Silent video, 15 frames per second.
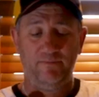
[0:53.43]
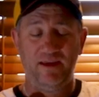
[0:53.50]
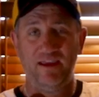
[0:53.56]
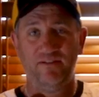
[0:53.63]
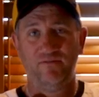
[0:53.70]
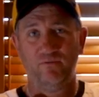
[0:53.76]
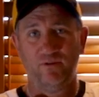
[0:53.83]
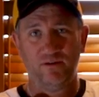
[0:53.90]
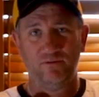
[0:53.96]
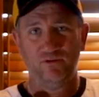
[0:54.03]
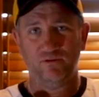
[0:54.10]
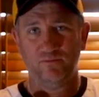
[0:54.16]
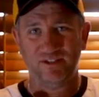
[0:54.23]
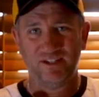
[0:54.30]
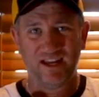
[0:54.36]
Even when I'm
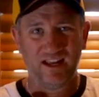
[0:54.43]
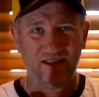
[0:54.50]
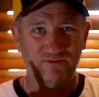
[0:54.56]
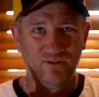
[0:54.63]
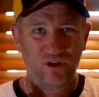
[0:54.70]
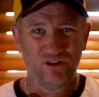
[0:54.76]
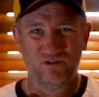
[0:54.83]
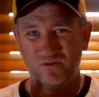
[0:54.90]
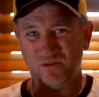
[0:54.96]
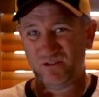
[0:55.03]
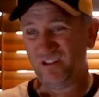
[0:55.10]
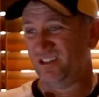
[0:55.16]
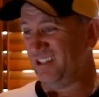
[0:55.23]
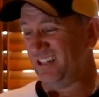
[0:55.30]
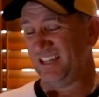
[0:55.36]
doing my daily vlogs, which
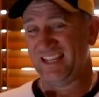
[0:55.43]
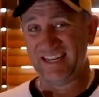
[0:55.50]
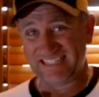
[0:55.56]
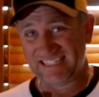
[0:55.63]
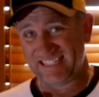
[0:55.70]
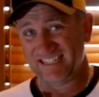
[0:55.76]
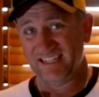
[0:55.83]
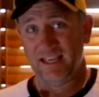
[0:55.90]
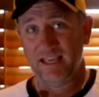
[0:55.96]
I delete